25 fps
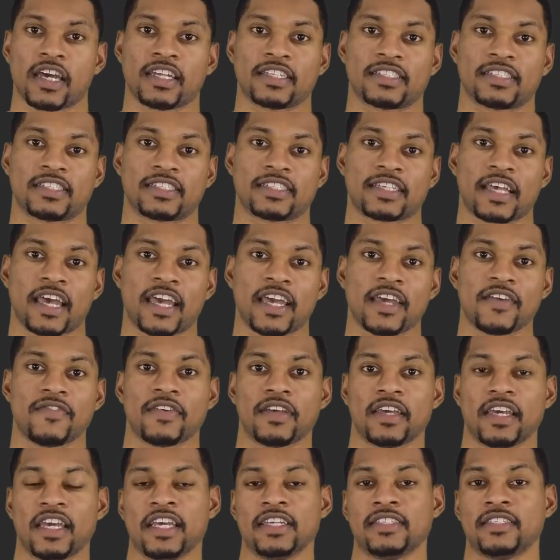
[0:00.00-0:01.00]
It's
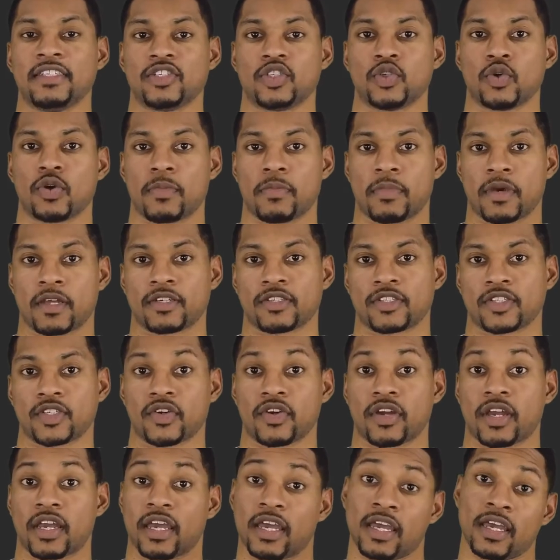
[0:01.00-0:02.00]
safe, easy to
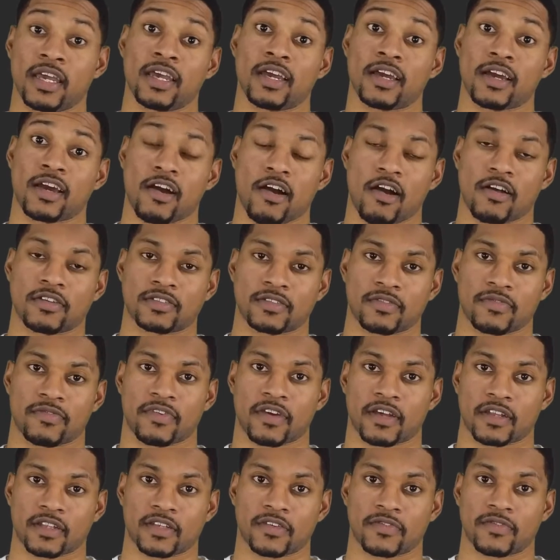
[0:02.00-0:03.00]
administer, and cost
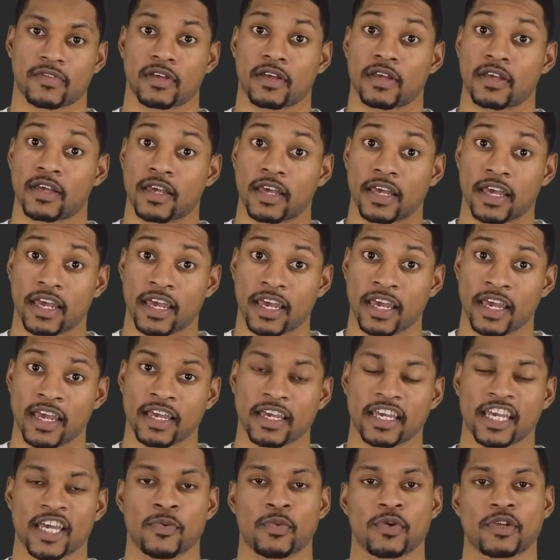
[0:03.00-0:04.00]
effective,
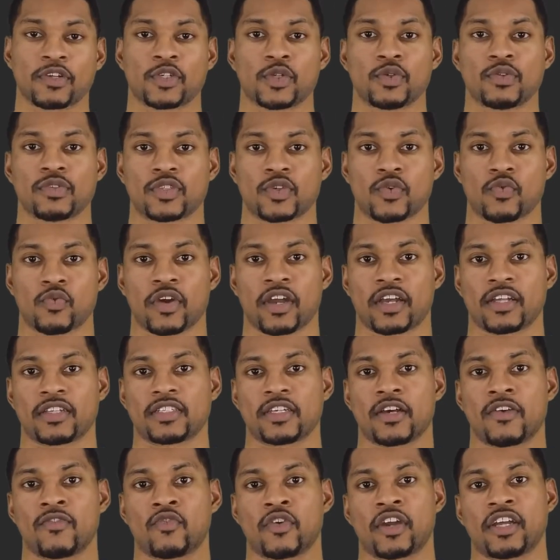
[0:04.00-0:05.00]
and can reduce the
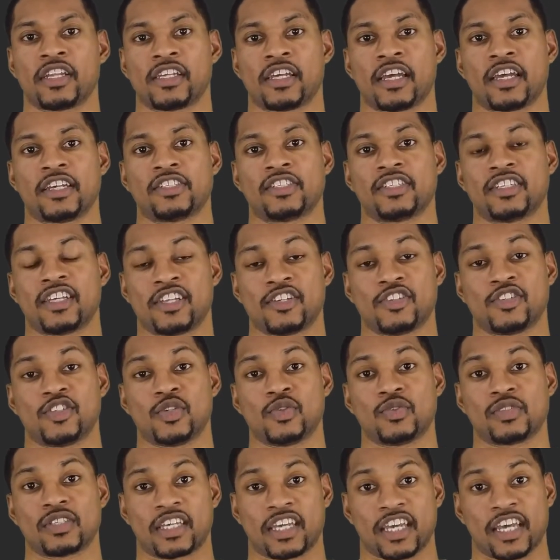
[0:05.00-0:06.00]
rates of
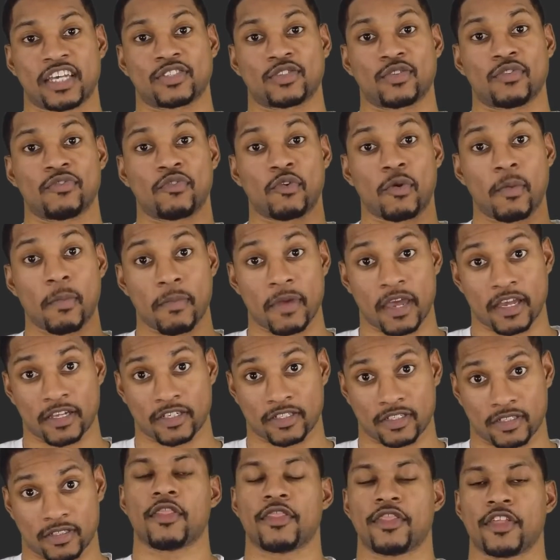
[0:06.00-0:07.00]
radiation-induced cancer
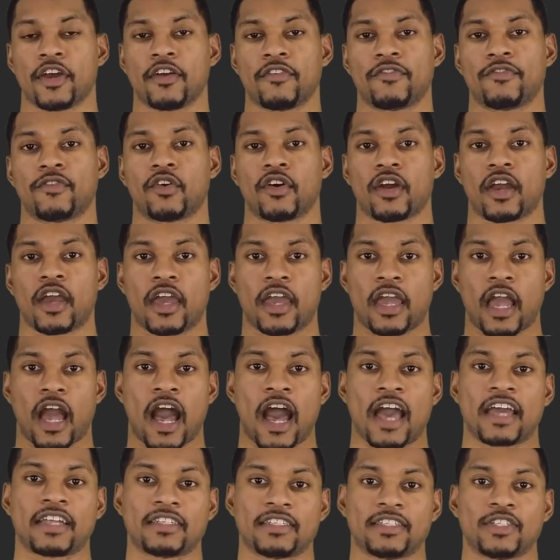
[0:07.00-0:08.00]
formation. Therefore, an
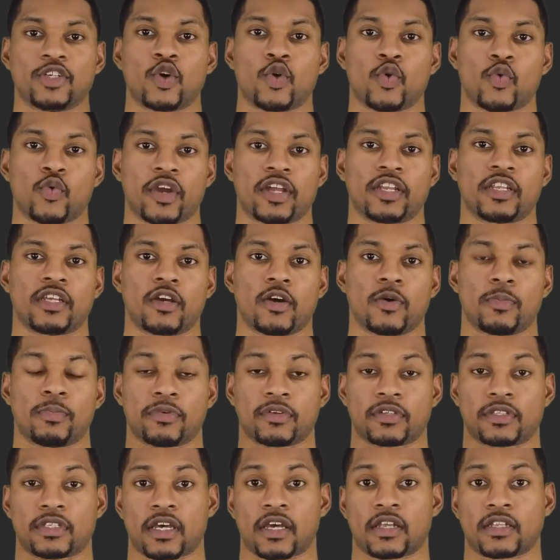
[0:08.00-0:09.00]
ideal
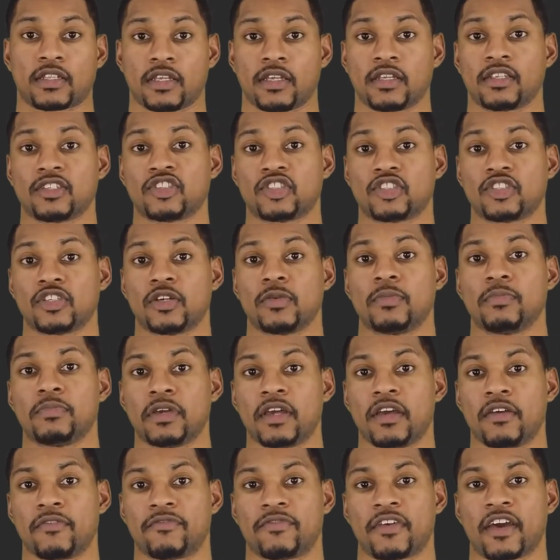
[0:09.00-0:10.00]
radioprotectant should
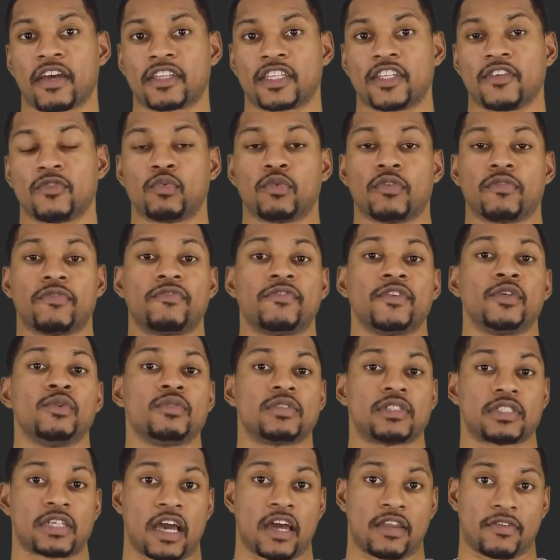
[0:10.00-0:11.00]
be effective with few
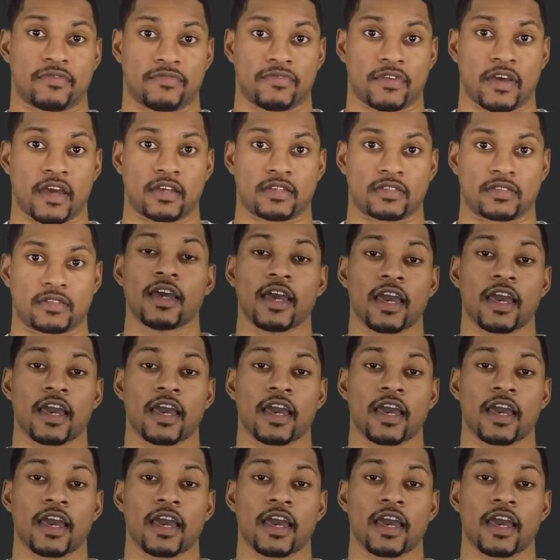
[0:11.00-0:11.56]
side effects.